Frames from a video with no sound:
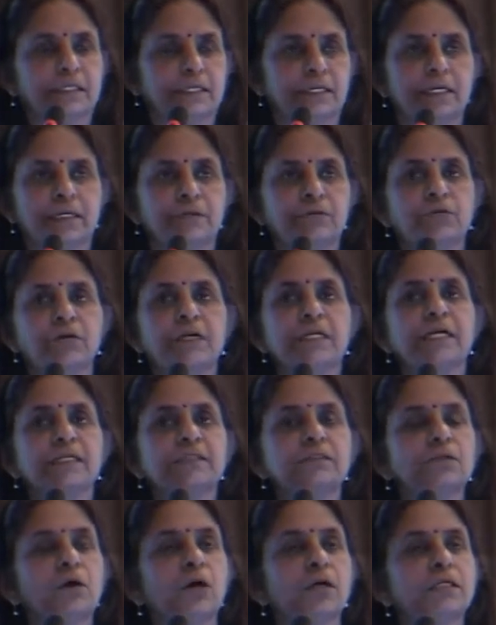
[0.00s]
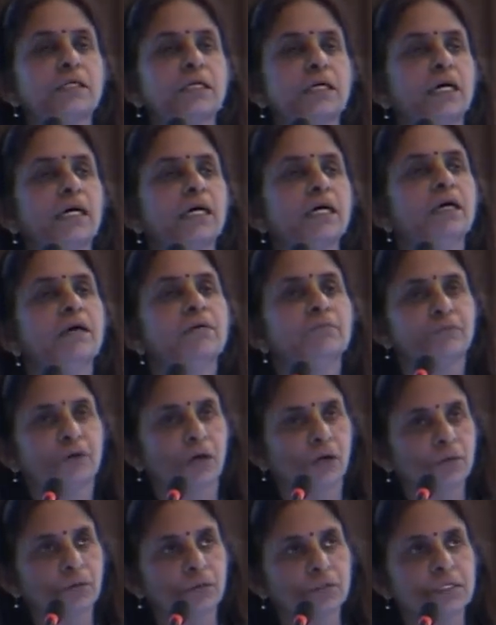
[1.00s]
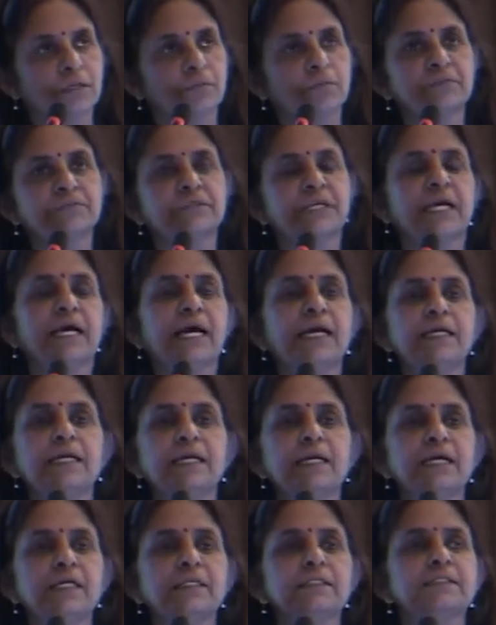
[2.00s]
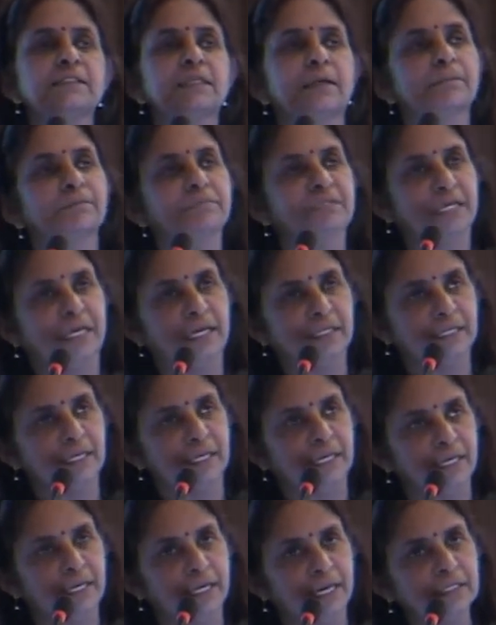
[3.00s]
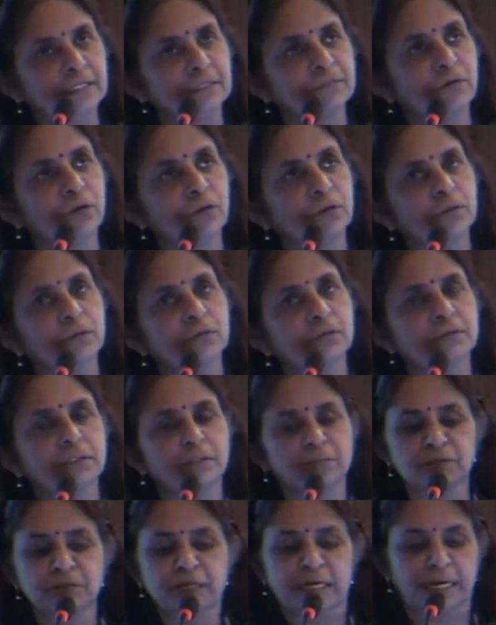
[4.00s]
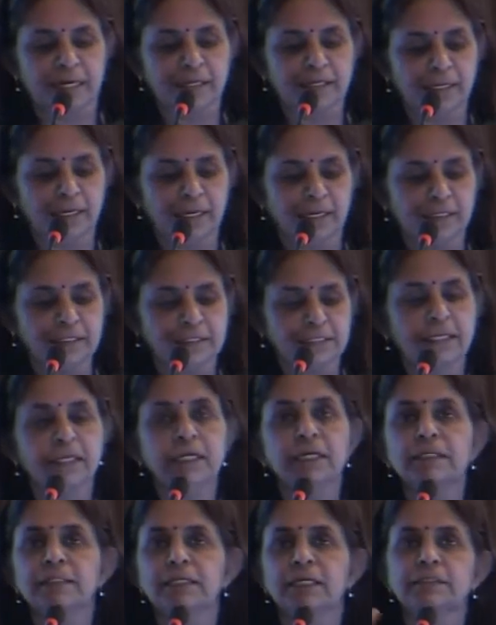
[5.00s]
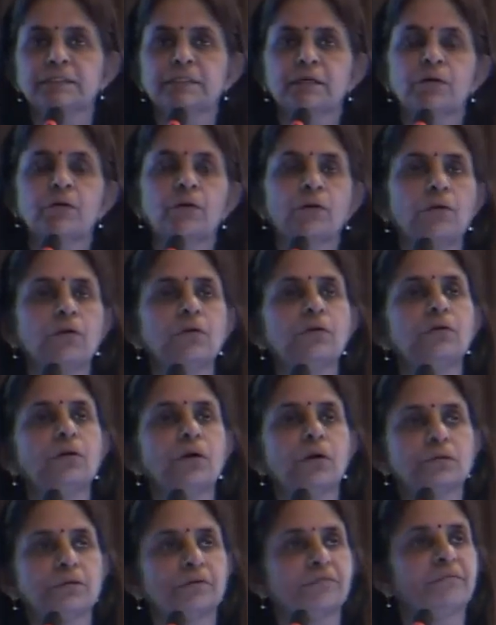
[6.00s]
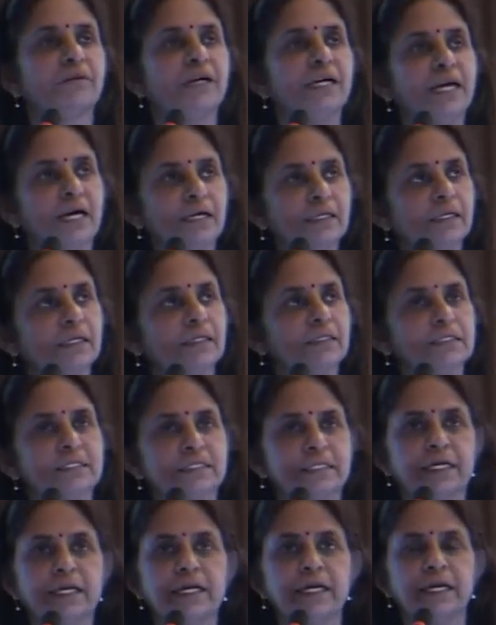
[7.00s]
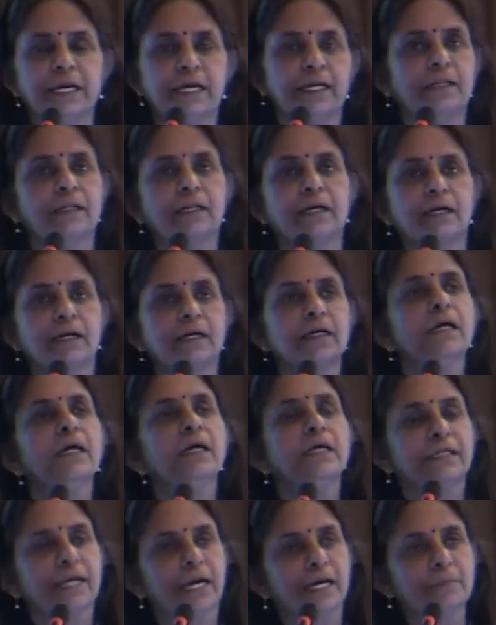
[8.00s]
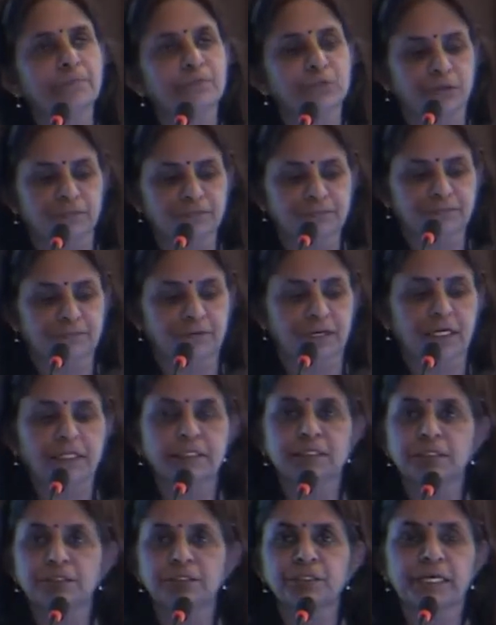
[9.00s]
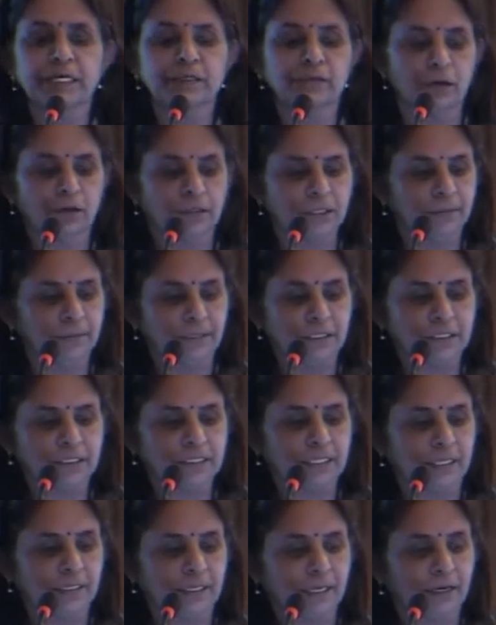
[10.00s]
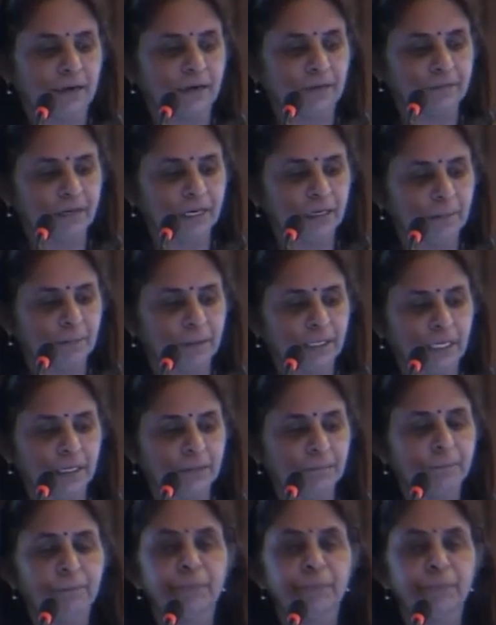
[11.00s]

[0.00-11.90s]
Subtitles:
it does not follow some of the guidelines. Some say that it does follow some of the guidelines. There's a whole lot of redundancy in the types of concessioning documents that are available.